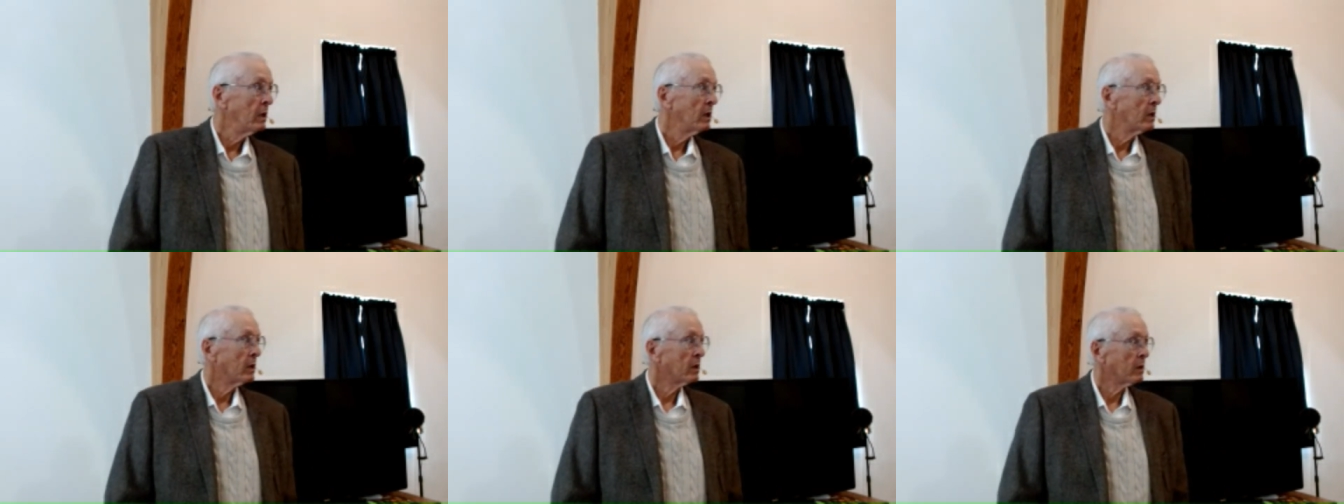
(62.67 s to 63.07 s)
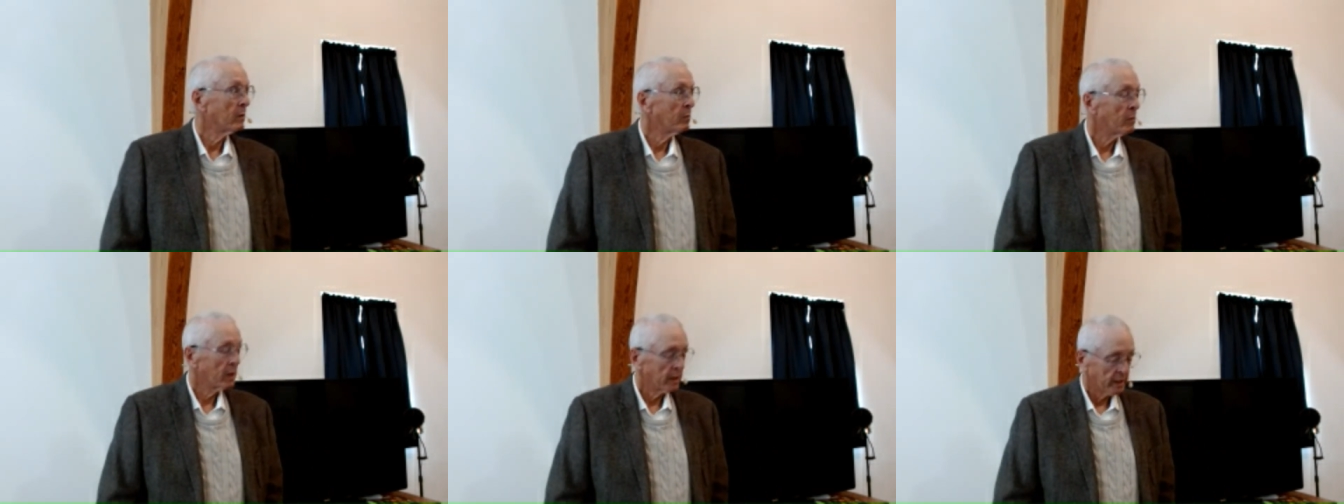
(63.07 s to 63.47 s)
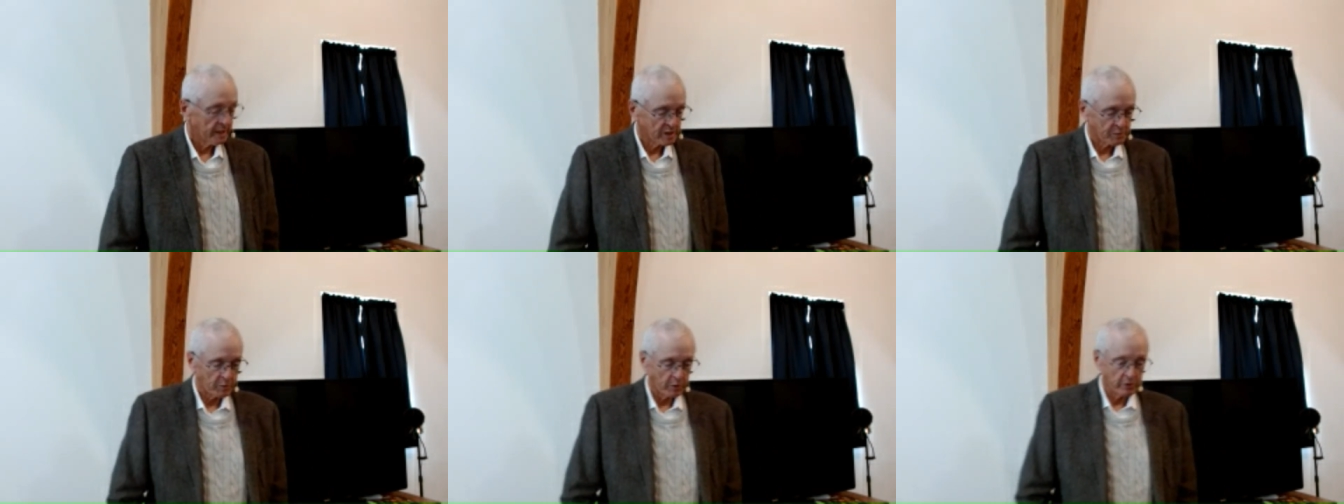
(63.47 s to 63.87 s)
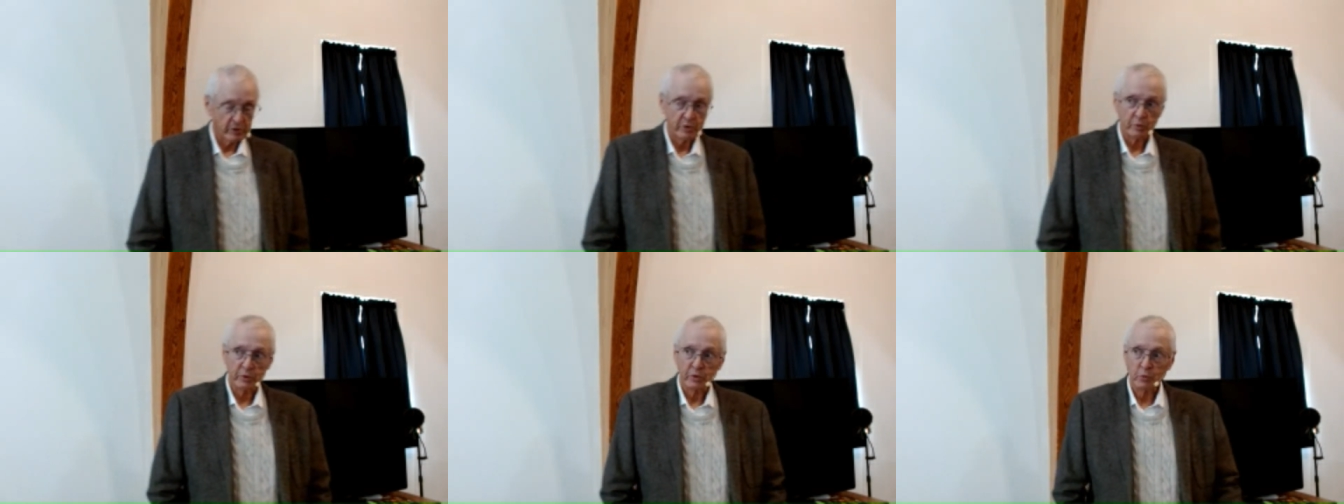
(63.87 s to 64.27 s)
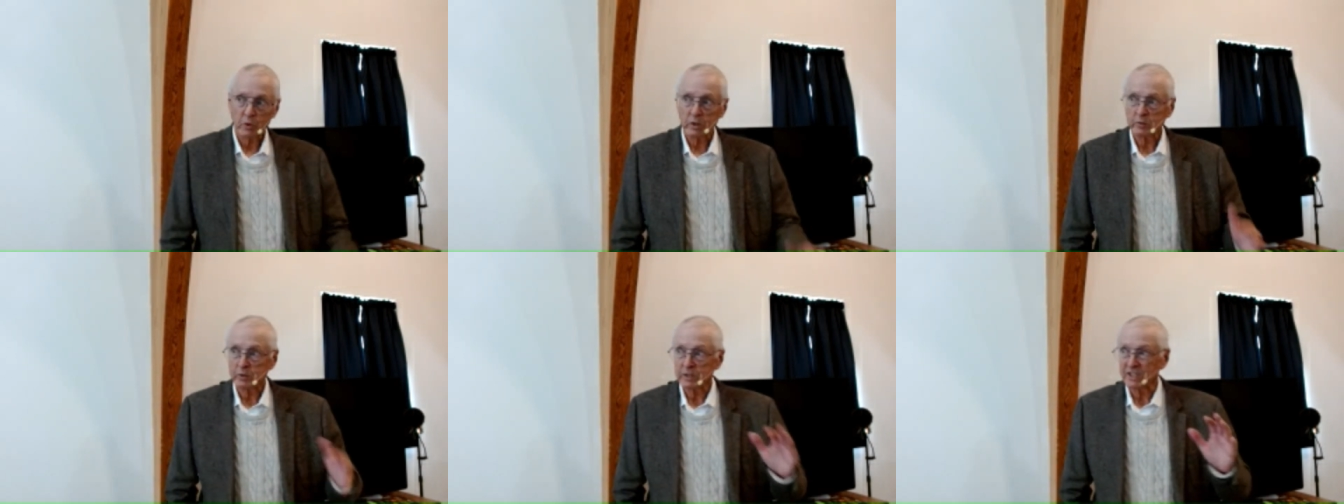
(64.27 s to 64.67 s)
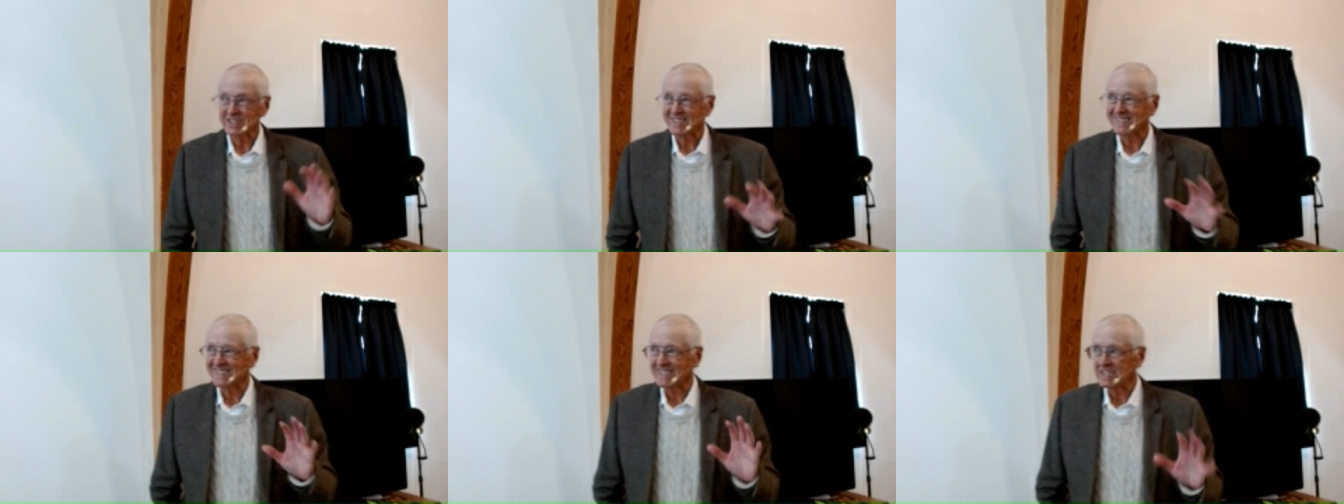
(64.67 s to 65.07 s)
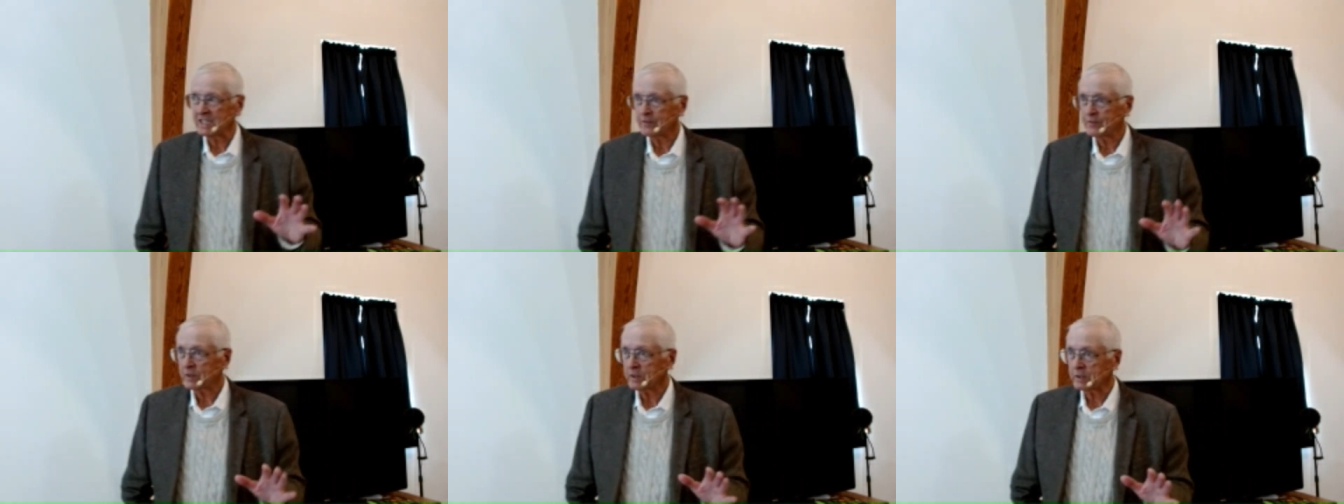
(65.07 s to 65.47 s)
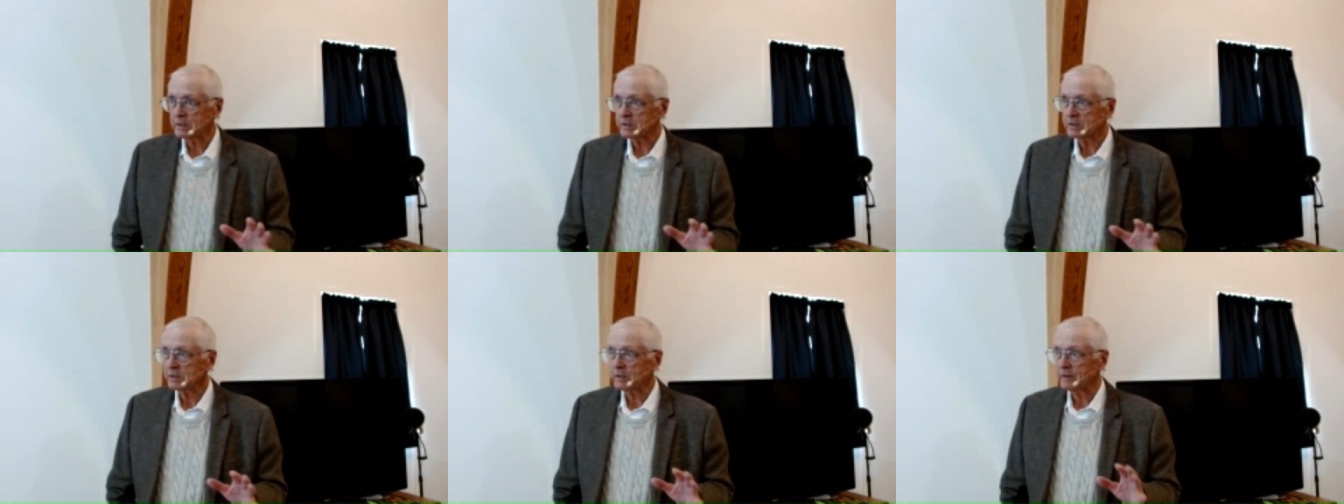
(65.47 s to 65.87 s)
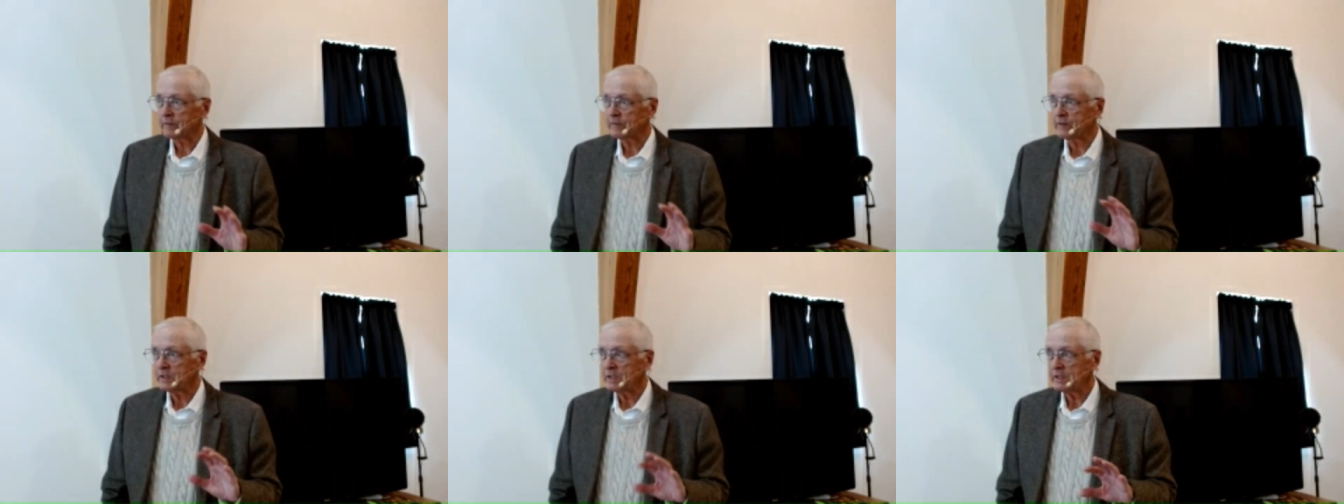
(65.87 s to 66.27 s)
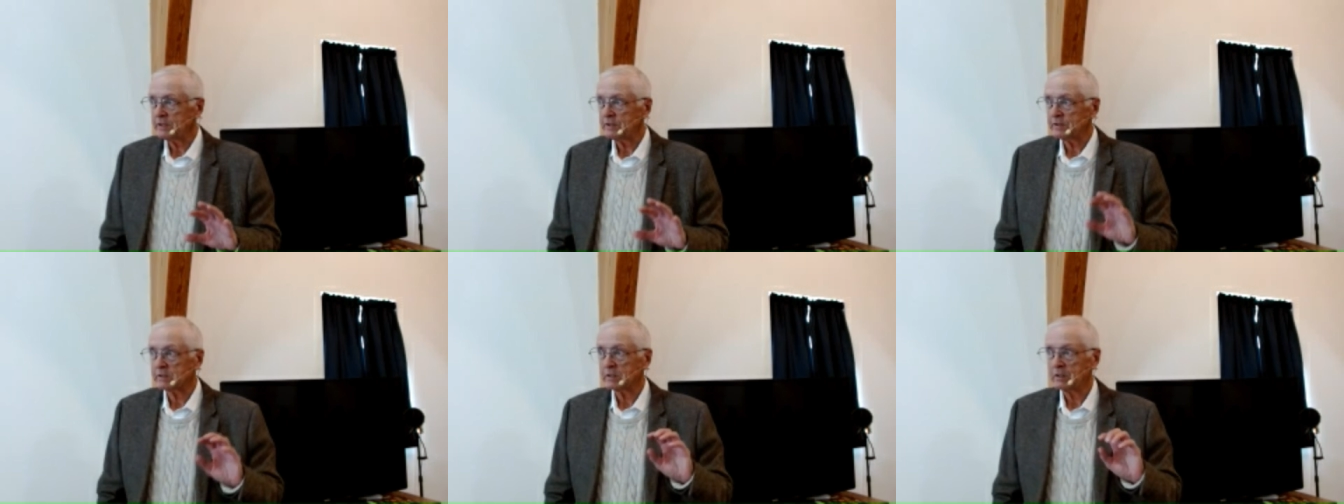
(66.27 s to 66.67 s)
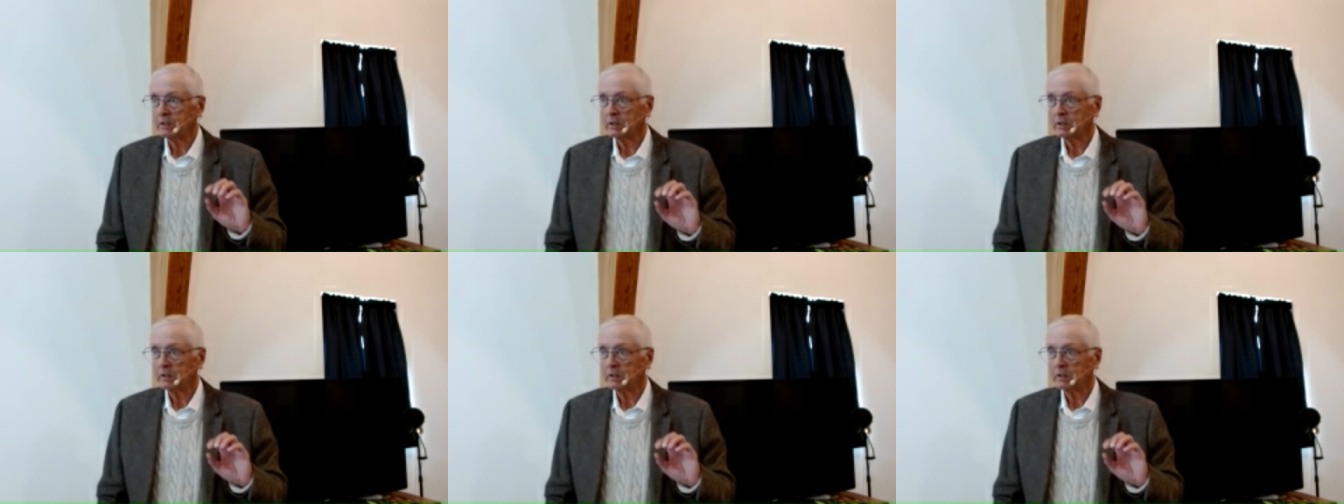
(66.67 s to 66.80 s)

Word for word: Uh, my last post was what was the significance of these